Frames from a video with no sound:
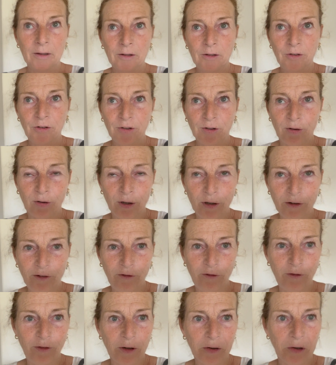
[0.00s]
So
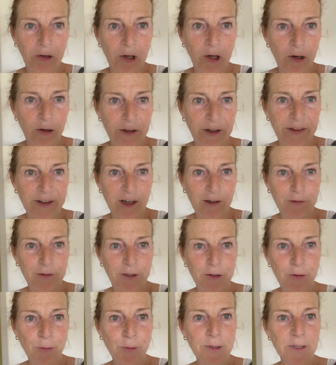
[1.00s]
4 o'clock in the
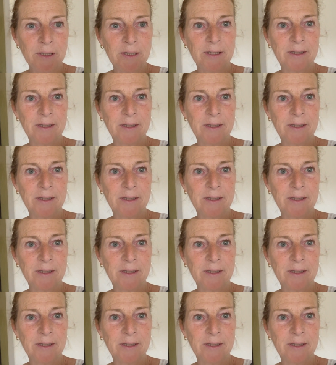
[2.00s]
afternoon.